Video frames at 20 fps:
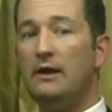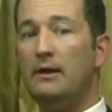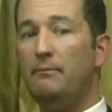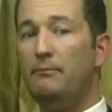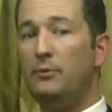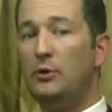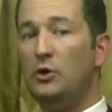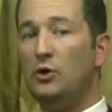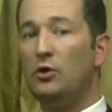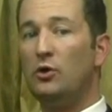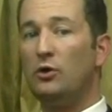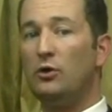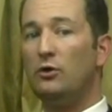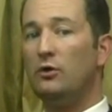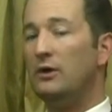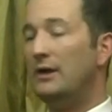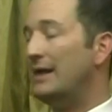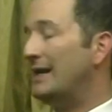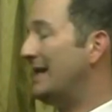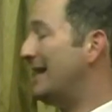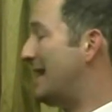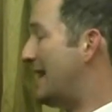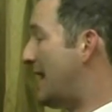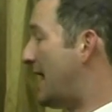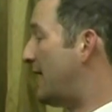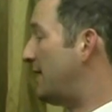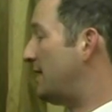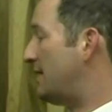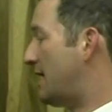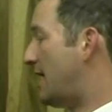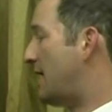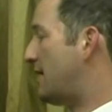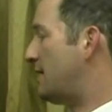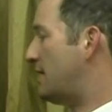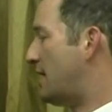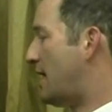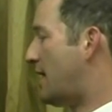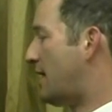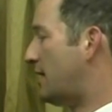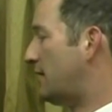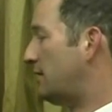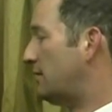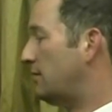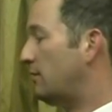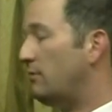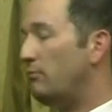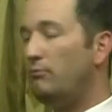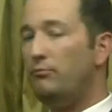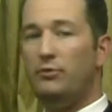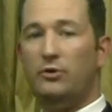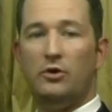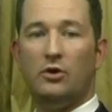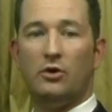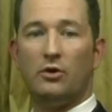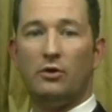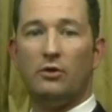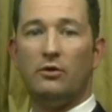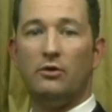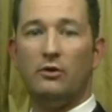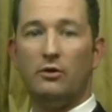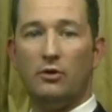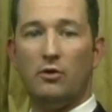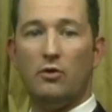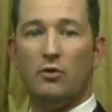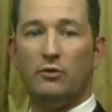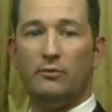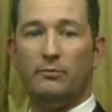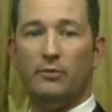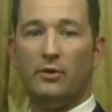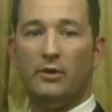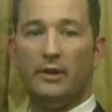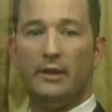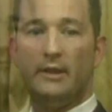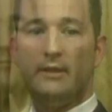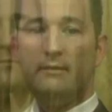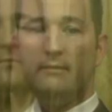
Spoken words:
pure 999 pure gold bullion.